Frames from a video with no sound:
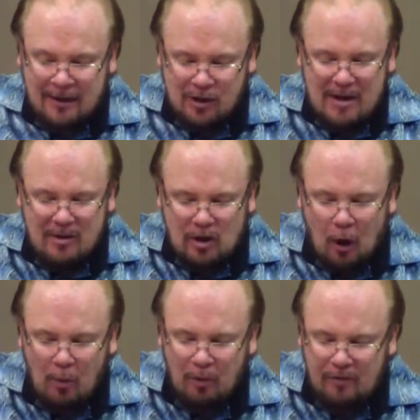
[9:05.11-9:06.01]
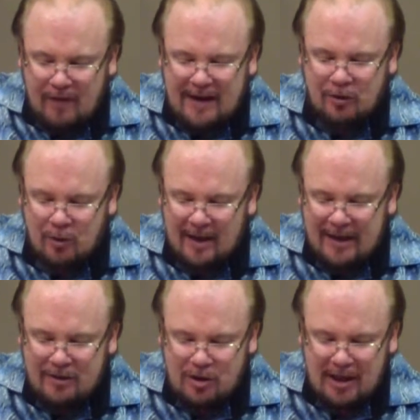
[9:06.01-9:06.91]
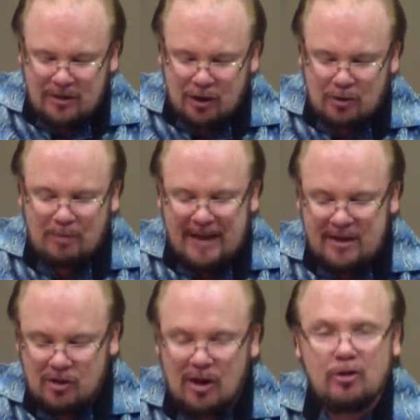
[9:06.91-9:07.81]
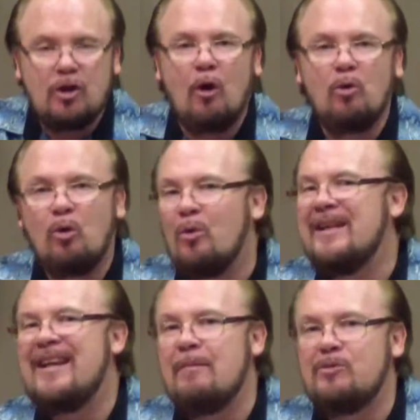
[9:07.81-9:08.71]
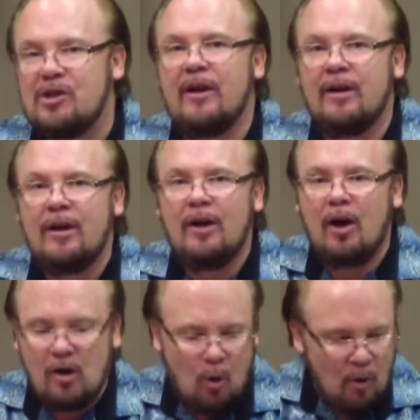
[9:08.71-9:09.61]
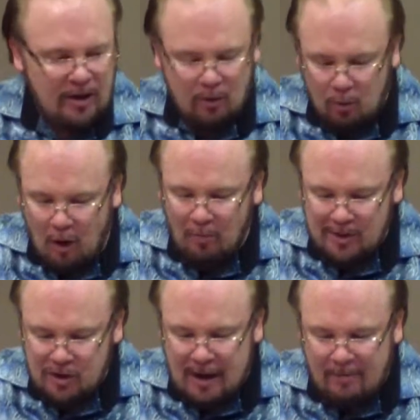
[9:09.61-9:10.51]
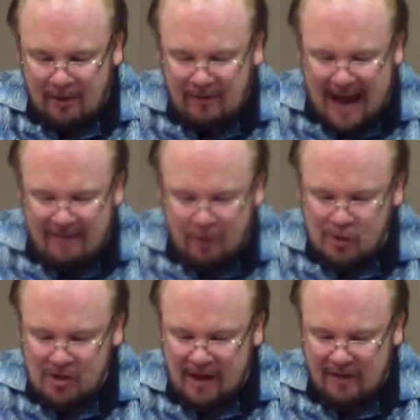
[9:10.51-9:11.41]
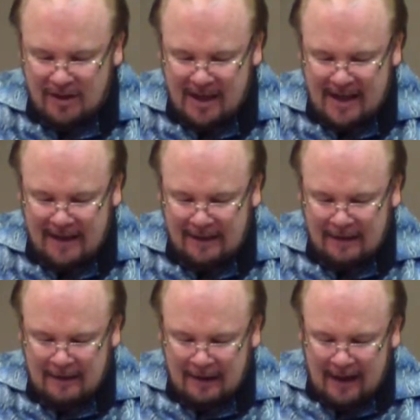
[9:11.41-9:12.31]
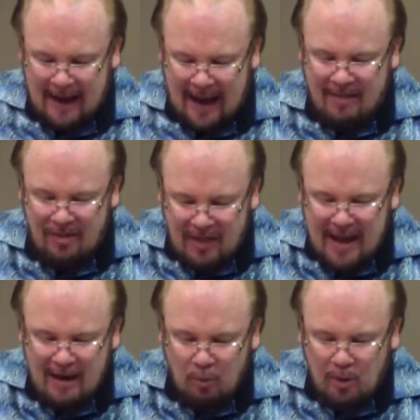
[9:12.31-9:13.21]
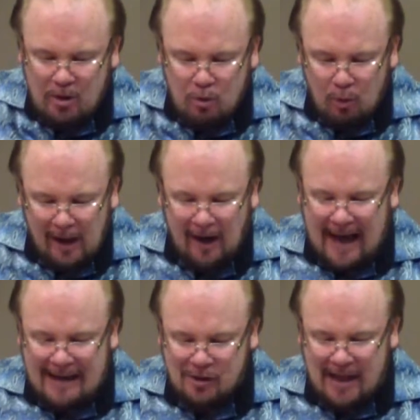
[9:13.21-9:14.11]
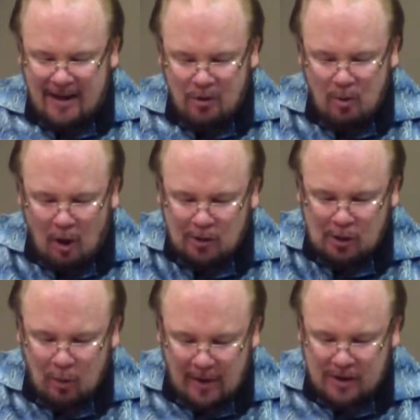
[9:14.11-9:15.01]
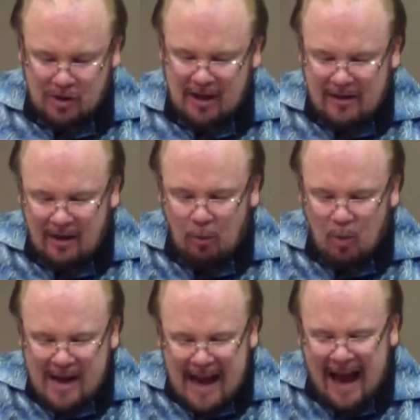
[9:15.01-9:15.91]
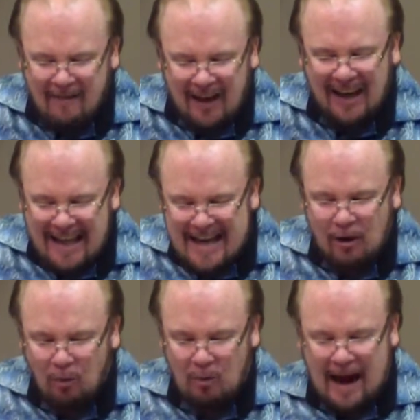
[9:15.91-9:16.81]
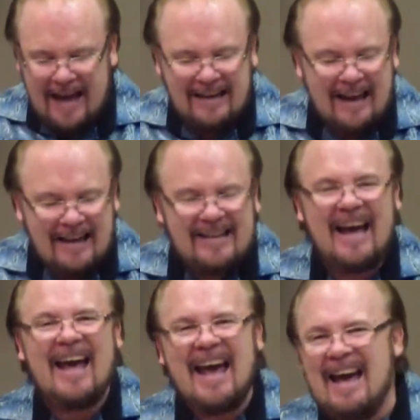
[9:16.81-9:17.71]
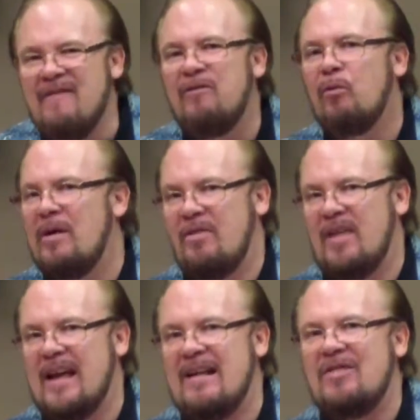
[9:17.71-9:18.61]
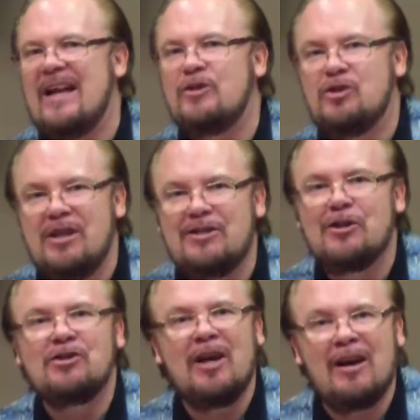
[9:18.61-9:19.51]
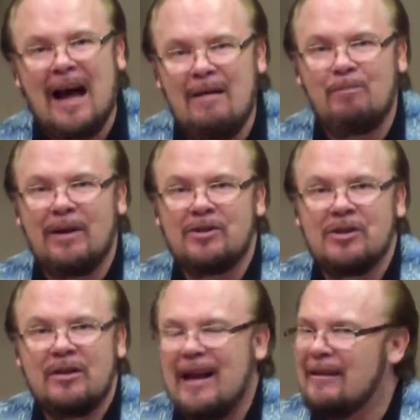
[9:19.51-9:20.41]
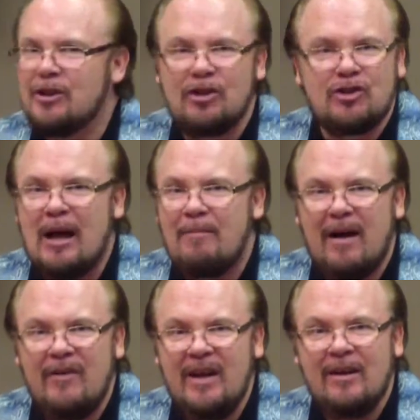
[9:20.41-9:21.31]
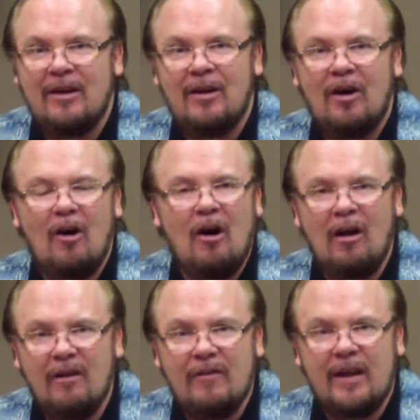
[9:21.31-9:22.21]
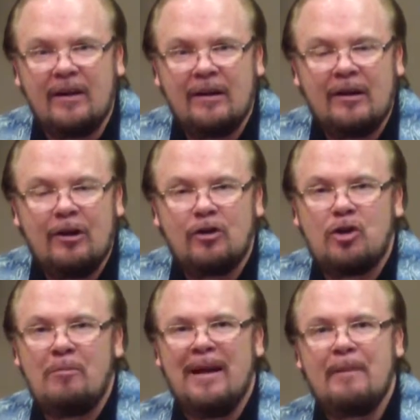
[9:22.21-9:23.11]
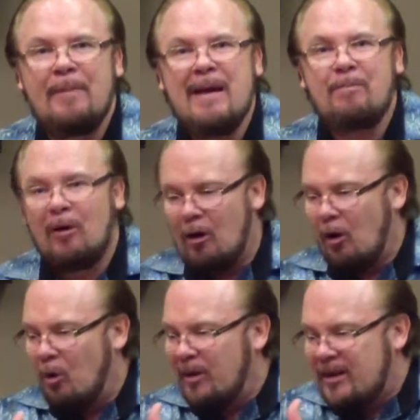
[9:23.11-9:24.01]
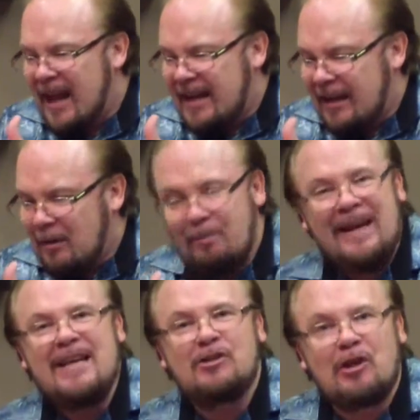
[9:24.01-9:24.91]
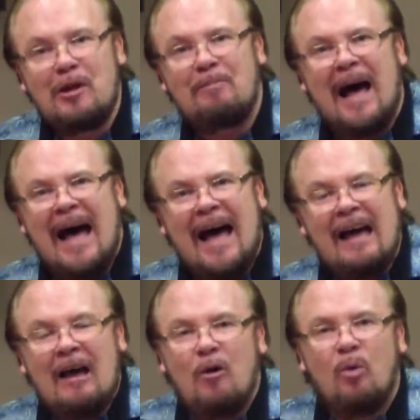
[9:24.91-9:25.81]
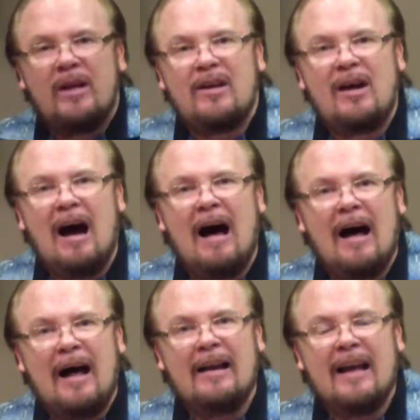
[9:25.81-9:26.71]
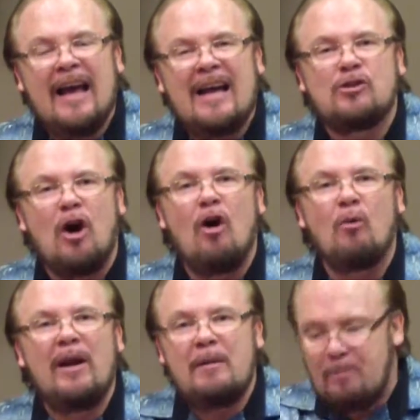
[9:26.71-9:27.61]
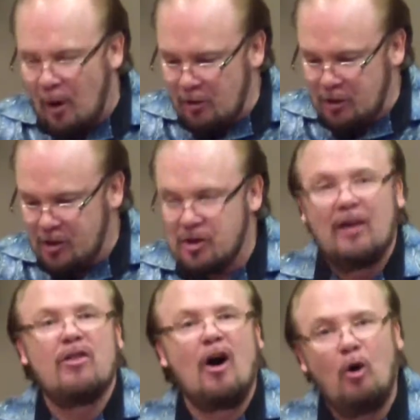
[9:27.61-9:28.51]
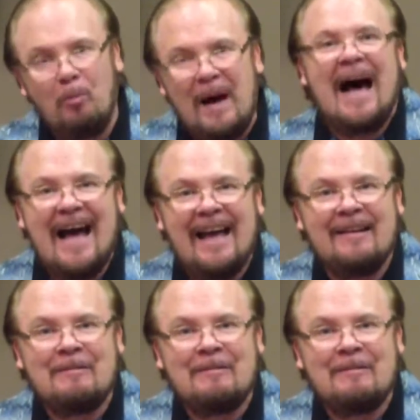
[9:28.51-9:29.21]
See, total victory in Jesus means total redemption, according to Romans chapter 5, verse 17. And then when you realize that, you also can see that we have a legal right to everything that Jesus accomplished. Not just some of it, all of it. Too many people are only taking a piece of the pie when God has already purchased the whole pie.